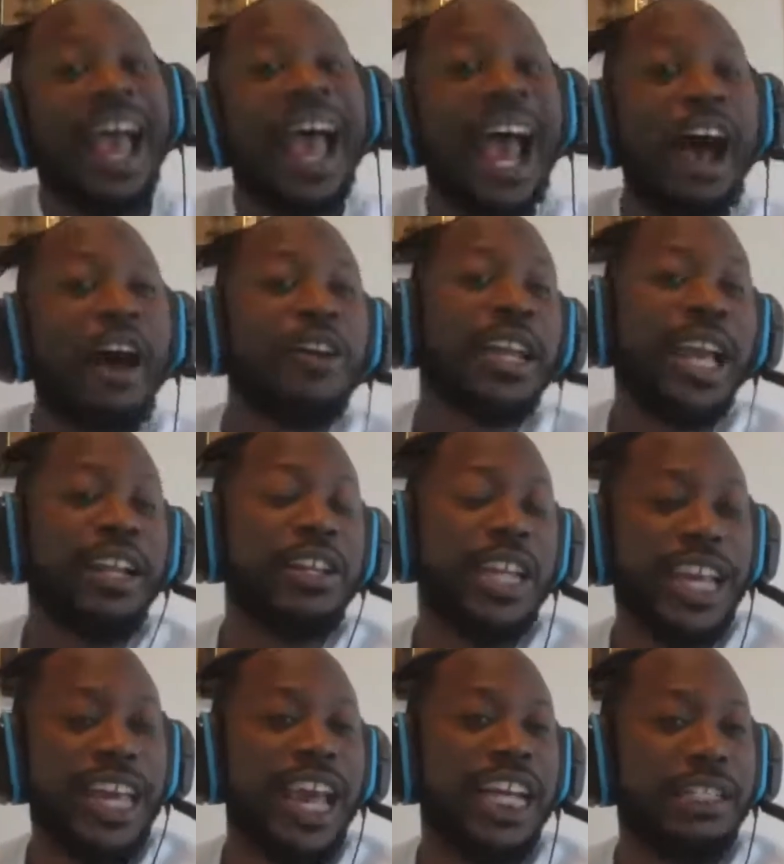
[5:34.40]
How can
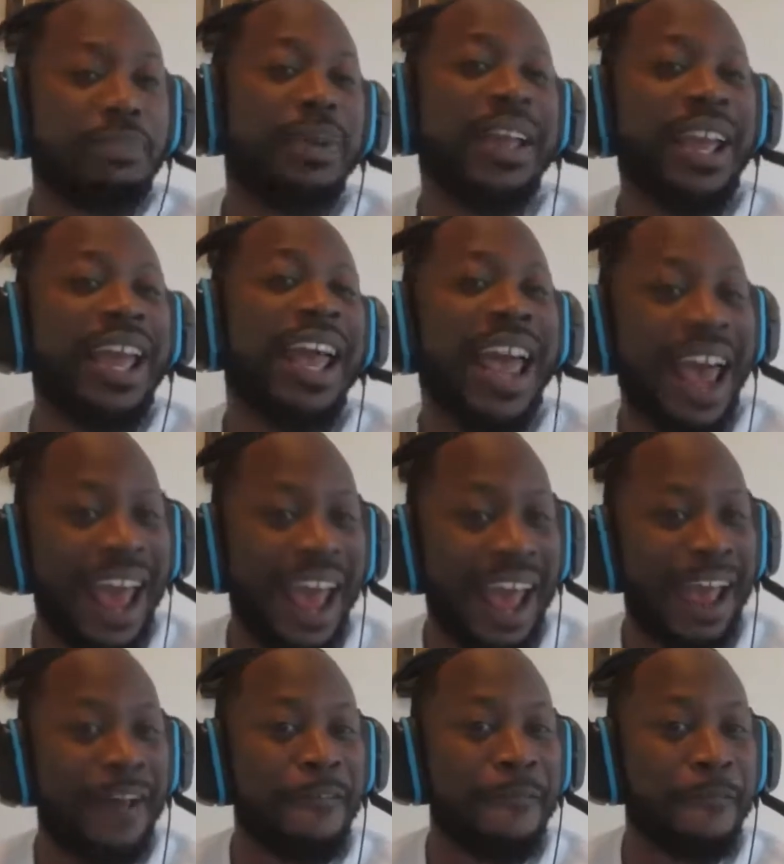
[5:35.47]
ESPN
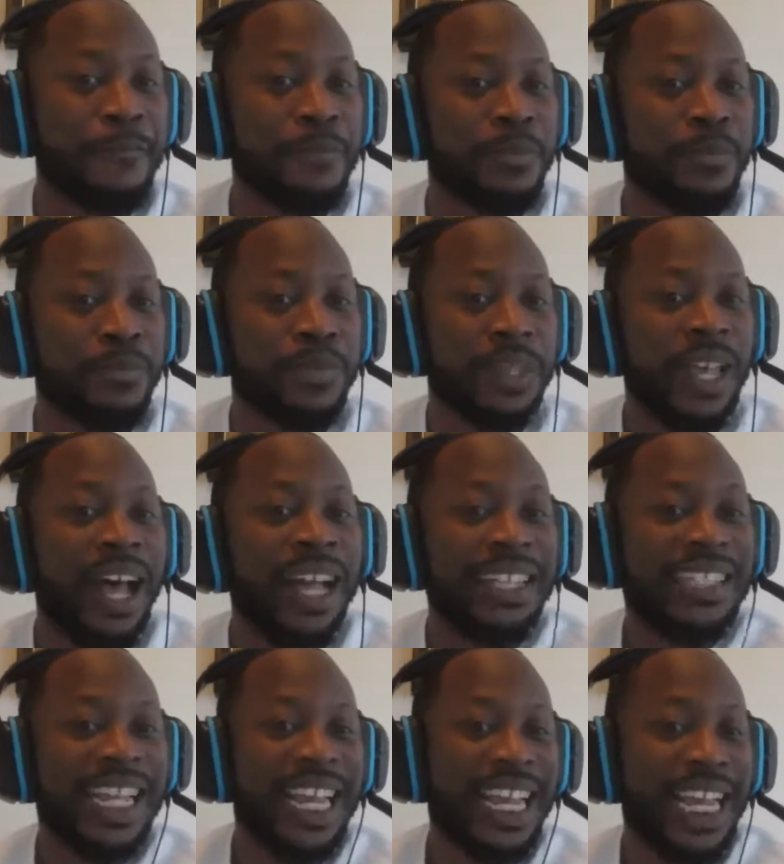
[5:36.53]
have a
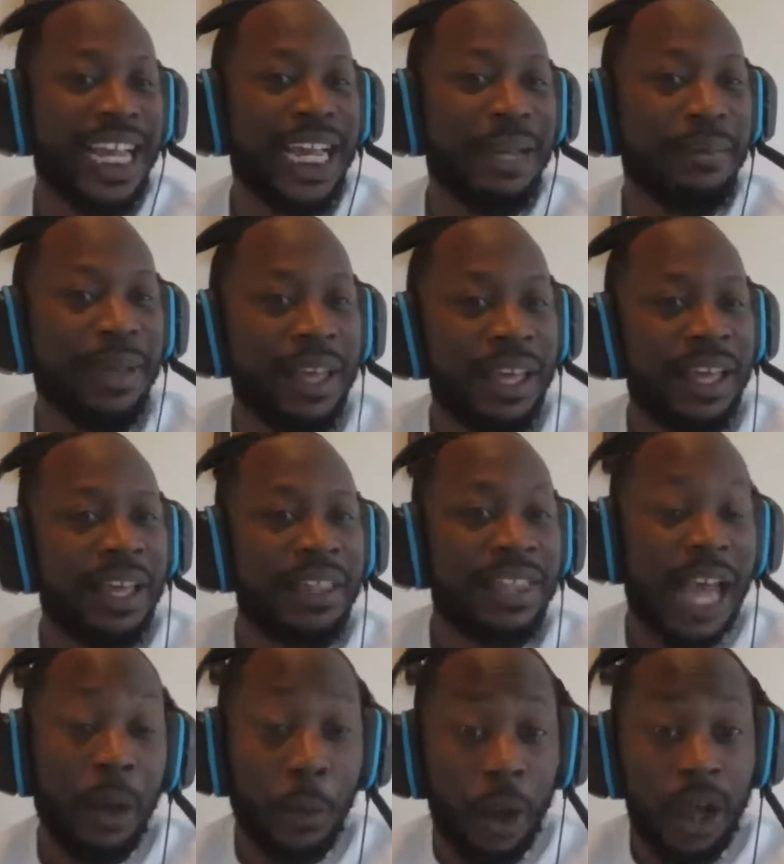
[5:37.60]
team
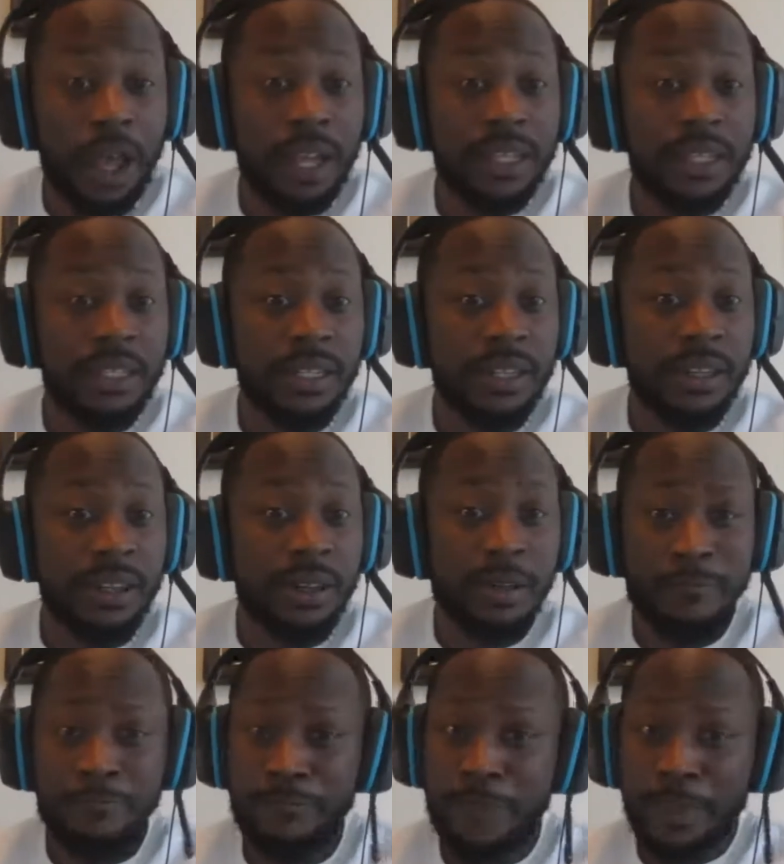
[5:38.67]
that was
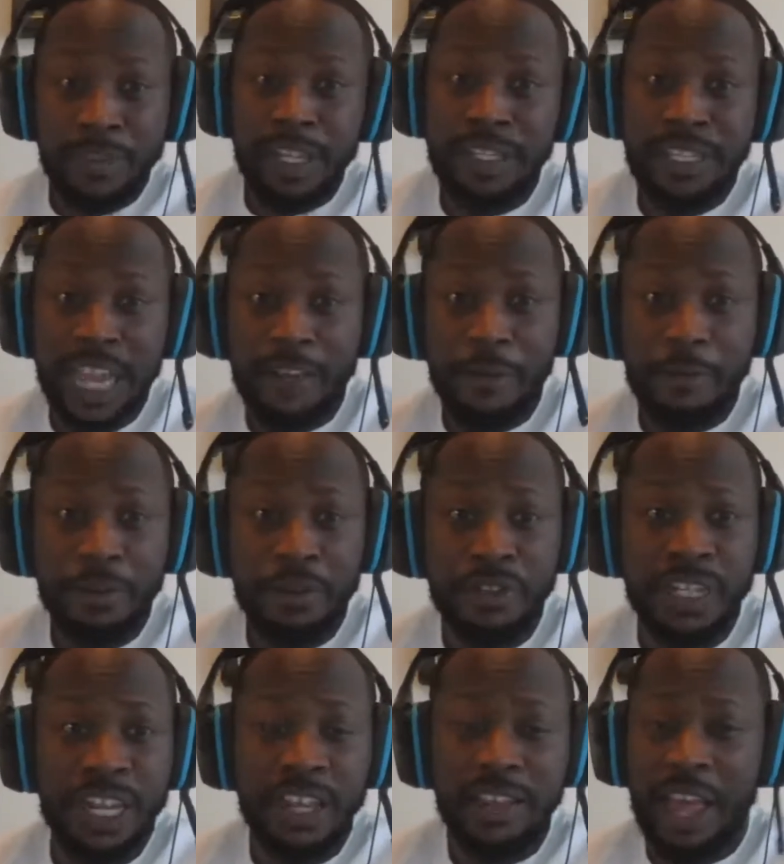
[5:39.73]

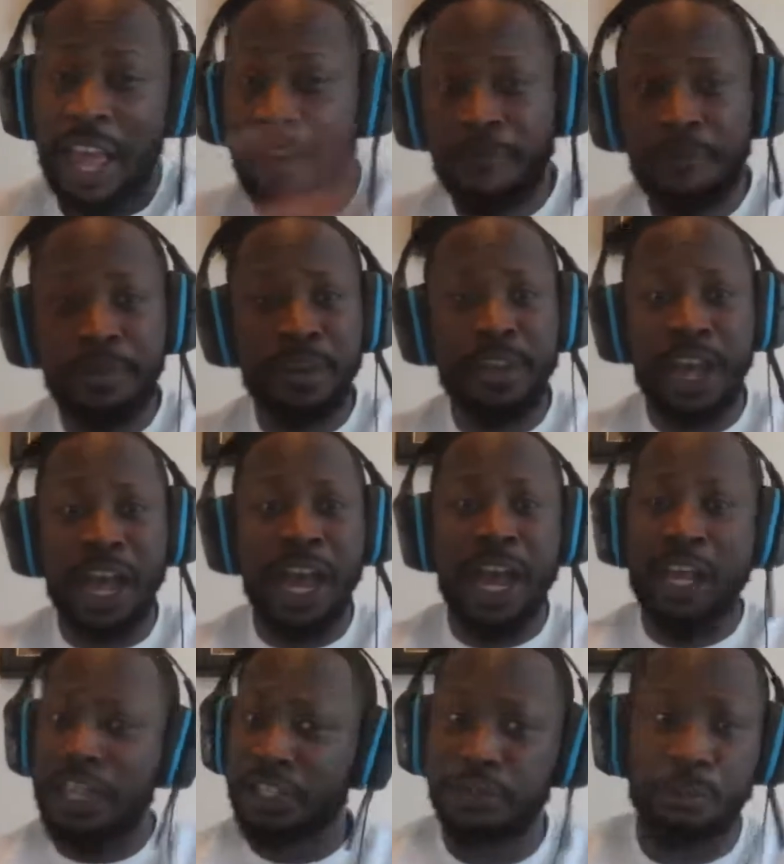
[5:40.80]
57%
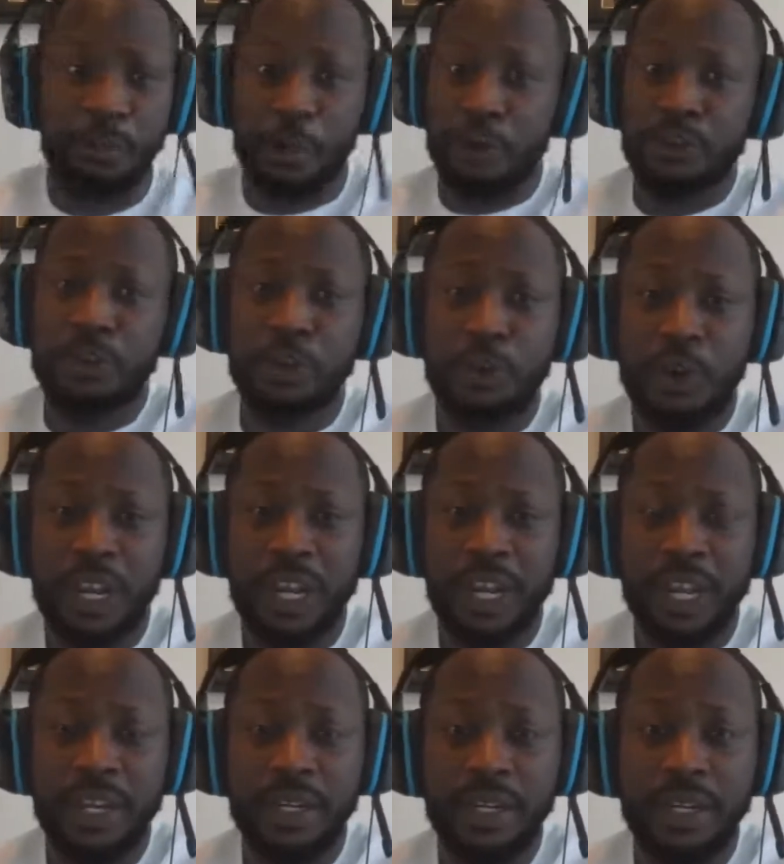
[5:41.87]
FPI is supposed to
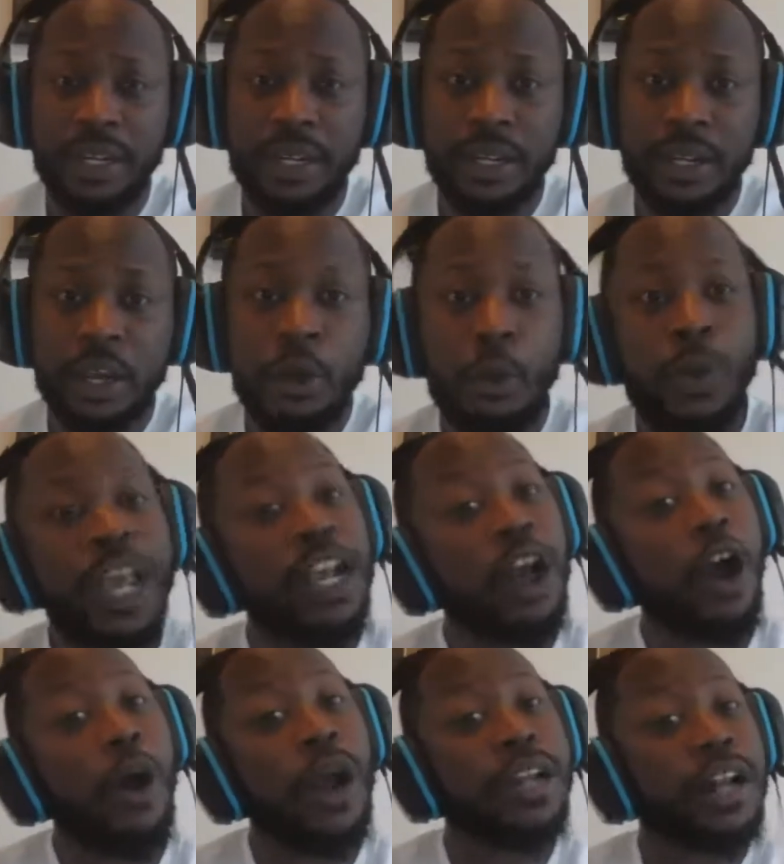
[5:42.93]
win We
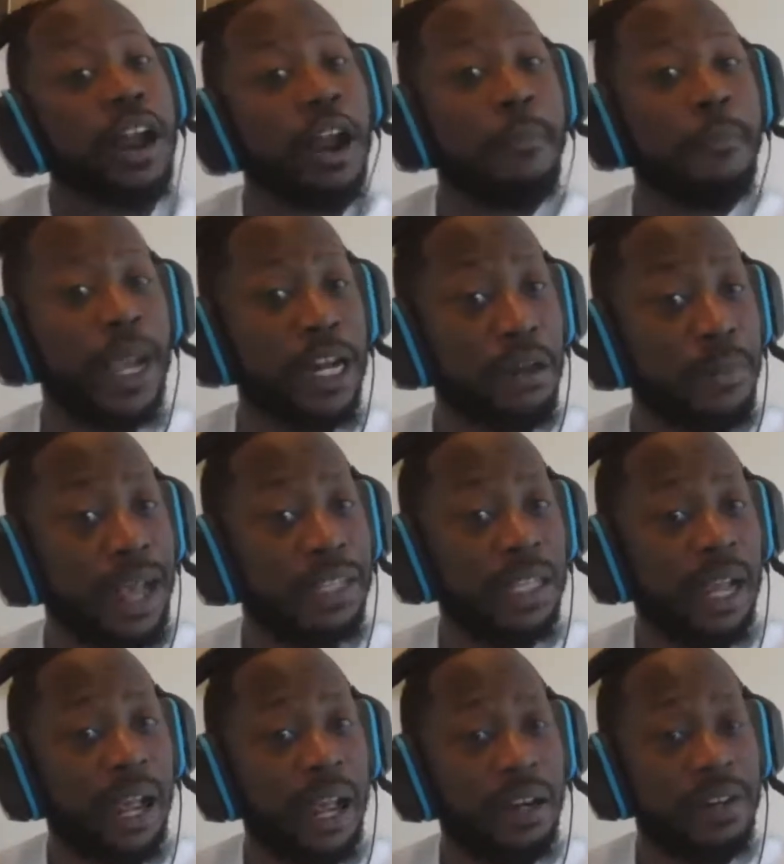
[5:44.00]
go in there and beat them as
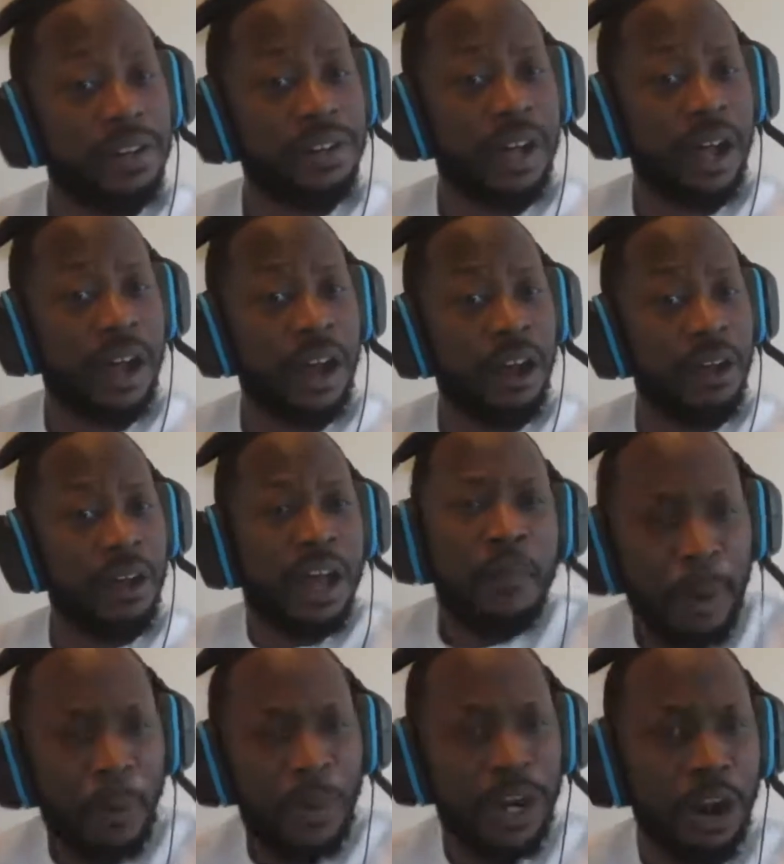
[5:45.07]
an underdog,
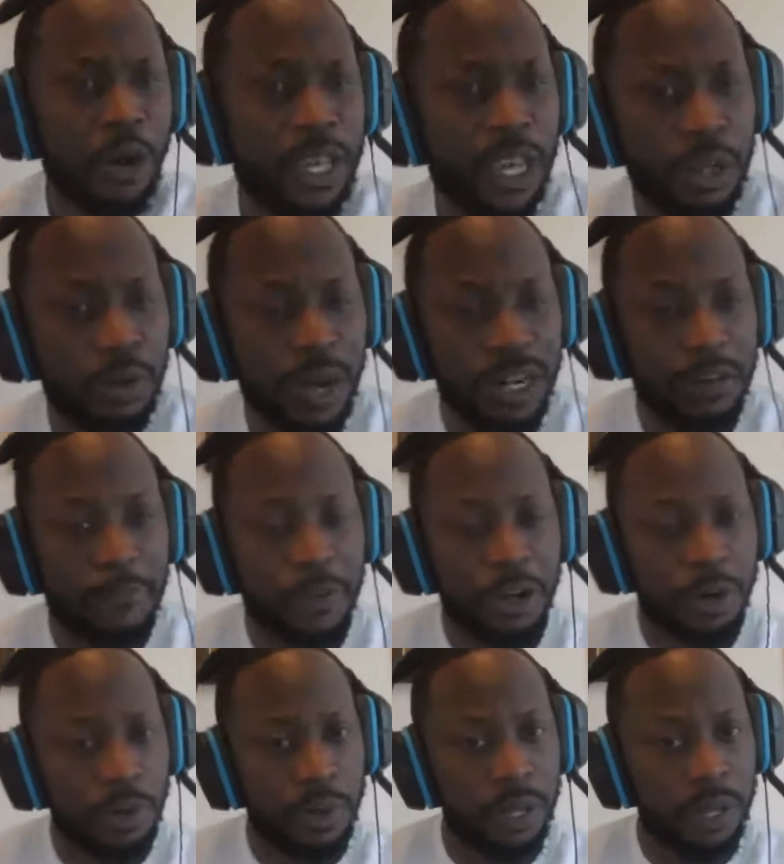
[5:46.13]
but we don't get credit for
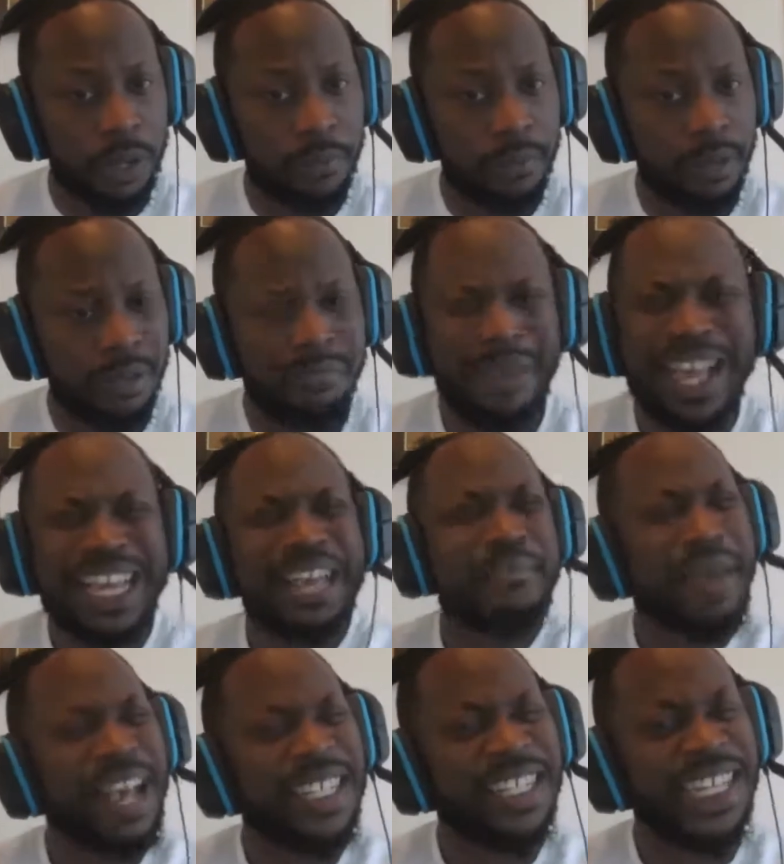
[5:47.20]
the win. Make it
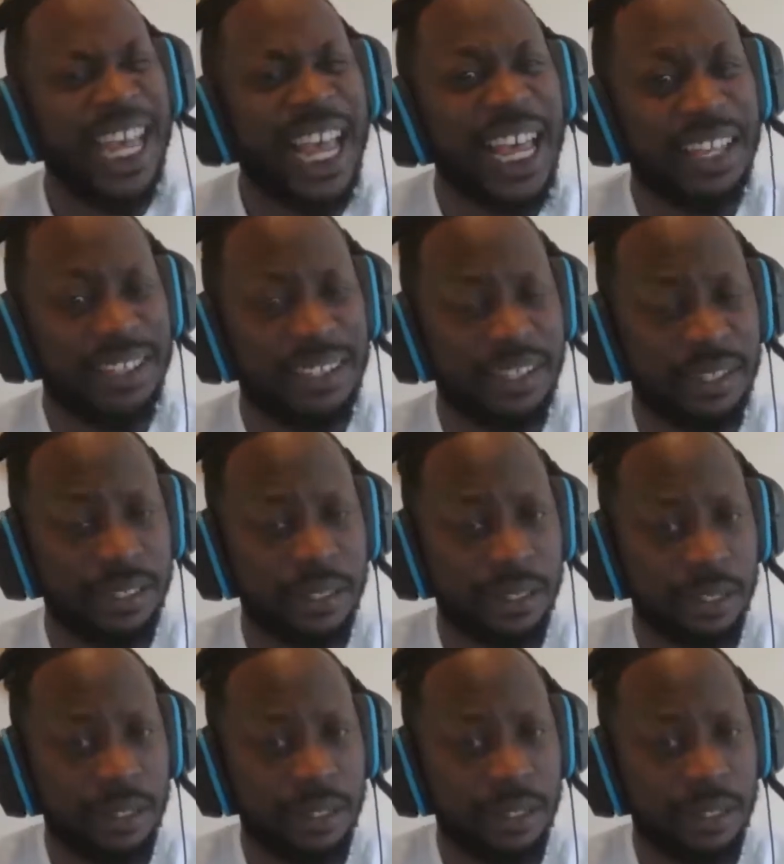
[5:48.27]
make sense.